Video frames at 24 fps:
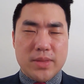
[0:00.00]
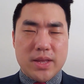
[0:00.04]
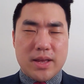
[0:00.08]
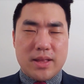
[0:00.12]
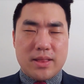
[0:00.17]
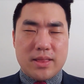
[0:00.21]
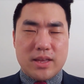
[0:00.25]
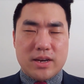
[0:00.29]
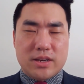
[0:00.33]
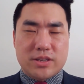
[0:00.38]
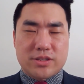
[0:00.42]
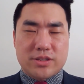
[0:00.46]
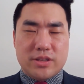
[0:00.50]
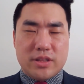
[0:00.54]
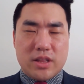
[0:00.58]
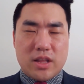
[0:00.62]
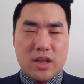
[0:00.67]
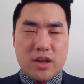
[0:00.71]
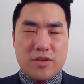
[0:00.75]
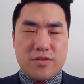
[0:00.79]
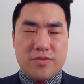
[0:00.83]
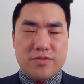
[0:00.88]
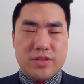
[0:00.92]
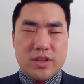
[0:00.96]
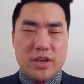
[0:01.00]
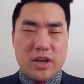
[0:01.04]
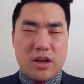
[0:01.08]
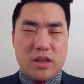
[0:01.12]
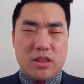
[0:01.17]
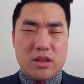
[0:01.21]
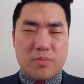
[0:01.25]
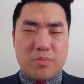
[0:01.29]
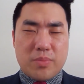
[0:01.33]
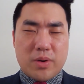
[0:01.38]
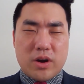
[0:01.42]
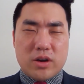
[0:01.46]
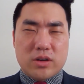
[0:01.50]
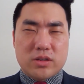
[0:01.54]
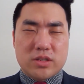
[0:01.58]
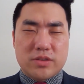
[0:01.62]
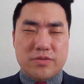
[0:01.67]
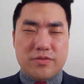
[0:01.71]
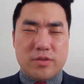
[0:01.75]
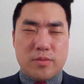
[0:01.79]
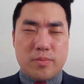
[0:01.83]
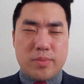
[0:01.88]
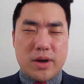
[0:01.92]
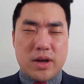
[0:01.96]
Let us love the other parts
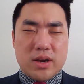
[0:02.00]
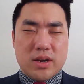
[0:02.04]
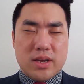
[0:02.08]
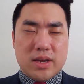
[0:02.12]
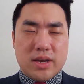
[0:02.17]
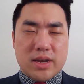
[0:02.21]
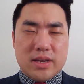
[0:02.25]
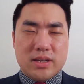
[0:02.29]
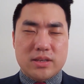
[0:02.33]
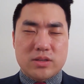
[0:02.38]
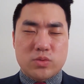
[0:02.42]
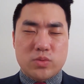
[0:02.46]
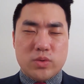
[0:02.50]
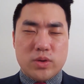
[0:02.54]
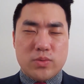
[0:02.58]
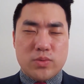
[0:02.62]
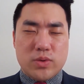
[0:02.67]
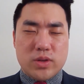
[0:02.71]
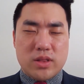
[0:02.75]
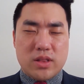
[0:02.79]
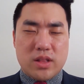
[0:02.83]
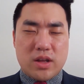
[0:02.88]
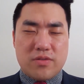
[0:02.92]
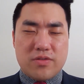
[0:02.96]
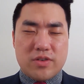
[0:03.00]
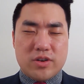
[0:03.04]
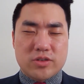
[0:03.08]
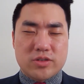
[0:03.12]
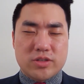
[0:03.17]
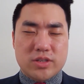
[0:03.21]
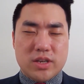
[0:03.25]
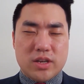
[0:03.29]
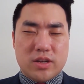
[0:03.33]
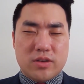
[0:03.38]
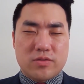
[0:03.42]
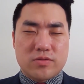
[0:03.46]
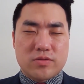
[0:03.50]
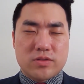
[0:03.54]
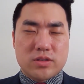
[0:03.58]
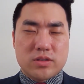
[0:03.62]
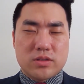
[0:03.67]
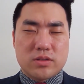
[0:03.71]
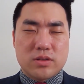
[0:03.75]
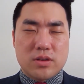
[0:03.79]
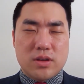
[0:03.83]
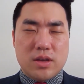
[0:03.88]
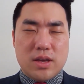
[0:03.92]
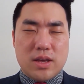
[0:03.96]
of the body as we would love
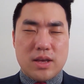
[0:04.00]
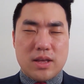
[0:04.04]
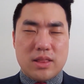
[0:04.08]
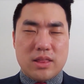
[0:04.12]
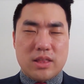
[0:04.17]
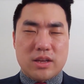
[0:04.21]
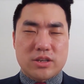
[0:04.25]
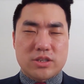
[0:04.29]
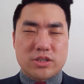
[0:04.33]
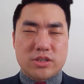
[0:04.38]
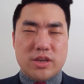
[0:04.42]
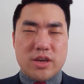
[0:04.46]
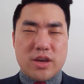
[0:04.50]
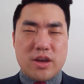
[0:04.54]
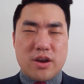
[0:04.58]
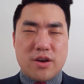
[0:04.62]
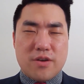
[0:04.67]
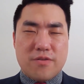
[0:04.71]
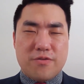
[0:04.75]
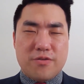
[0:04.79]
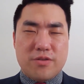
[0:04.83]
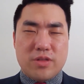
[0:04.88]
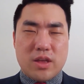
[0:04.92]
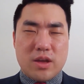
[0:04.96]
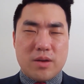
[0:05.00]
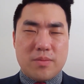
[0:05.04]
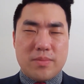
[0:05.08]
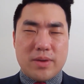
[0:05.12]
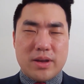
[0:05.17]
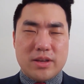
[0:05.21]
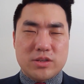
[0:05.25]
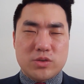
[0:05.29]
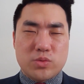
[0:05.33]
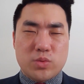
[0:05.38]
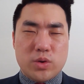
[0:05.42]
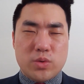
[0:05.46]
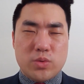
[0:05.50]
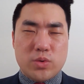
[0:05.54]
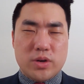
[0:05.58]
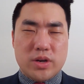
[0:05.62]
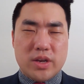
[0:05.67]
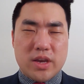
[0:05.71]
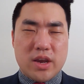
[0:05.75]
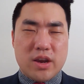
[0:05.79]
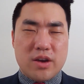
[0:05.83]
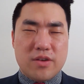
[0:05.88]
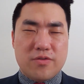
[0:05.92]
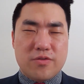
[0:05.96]
ourselves. Let us care for them as we would
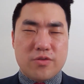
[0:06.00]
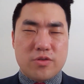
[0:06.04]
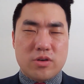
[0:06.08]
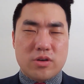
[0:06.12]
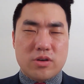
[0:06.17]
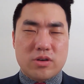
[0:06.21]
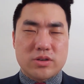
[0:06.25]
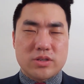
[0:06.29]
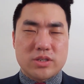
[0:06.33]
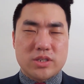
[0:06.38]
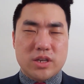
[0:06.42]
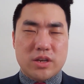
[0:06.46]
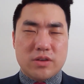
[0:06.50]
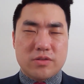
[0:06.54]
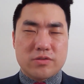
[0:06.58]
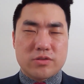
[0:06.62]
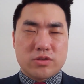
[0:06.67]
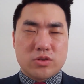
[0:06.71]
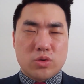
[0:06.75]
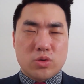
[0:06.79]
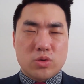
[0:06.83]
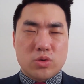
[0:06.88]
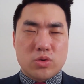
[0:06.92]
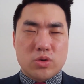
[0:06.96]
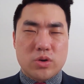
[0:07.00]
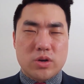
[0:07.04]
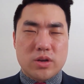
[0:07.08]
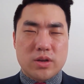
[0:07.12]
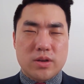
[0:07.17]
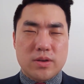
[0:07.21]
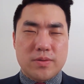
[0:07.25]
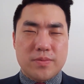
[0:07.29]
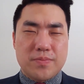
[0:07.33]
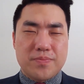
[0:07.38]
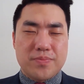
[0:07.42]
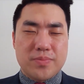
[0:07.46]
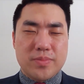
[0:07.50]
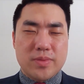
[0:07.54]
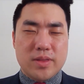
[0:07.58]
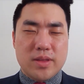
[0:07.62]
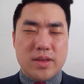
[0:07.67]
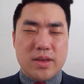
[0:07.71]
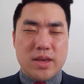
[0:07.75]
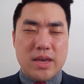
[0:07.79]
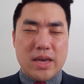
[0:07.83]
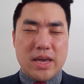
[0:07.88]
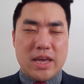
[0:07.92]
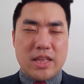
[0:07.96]
care for ourselves, O Lord.
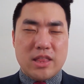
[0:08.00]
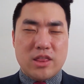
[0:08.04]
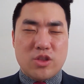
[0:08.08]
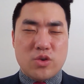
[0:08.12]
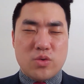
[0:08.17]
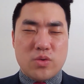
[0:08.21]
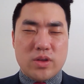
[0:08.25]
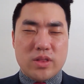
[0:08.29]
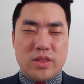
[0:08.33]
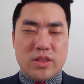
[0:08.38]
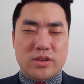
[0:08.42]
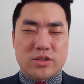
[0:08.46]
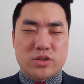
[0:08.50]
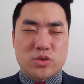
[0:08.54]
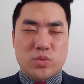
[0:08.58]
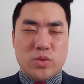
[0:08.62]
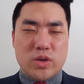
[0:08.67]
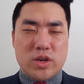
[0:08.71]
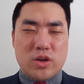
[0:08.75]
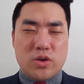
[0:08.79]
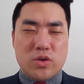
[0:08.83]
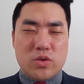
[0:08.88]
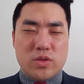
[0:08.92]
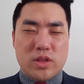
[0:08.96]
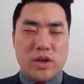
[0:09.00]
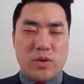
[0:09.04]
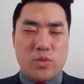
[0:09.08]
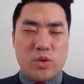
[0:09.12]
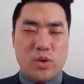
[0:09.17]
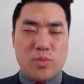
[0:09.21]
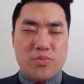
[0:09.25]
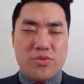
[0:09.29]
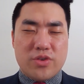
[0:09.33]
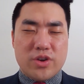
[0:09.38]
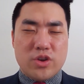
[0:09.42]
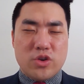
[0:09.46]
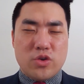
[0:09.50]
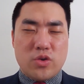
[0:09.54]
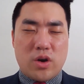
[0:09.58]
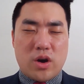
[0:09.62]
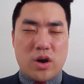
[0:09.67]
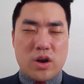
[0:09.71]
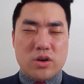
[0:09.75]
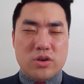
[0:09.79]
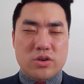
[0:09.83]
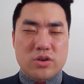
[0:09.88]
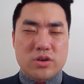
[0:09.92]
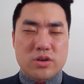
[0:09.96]
In doing this, we know that we bring you
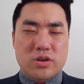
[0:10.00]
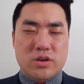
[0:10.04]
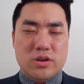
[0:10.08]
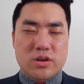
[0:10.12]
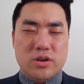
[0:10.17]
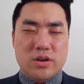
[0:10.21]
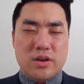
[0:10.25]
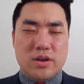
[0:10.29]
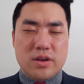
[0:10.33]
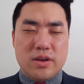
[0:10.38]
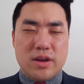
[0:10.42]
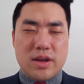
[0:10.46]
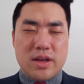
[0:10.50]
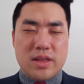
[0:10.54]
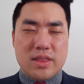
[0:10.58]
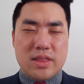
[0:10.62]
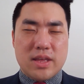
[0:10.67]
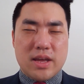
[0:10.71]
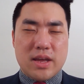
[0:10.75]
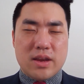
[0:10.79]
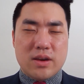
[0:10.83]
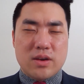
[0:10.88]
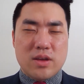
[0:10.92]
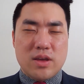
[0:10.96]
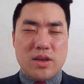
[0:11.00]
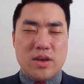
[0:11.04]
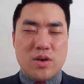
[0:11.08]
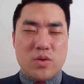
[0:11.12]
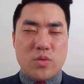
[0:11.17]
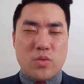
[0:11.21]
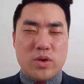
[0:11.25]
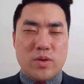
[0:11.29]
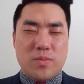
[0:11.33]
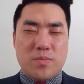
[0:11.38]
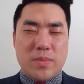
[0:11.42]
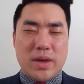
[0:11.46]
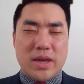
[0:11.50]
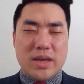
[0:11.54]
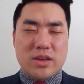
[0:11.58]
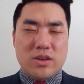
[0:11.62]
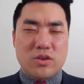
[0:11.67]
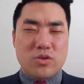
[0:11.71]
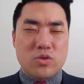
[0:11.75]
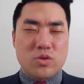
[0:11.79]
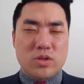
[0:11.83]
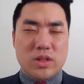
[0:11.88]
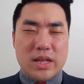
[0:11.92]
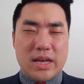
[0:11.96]
honor and that we make
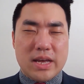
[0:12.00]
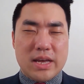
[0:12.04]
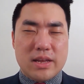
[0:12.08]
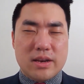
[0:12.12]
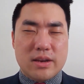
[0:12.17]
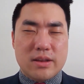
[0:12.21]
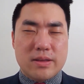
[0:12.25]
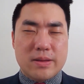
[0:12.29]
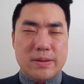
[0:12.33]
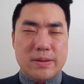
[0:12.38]
you glad.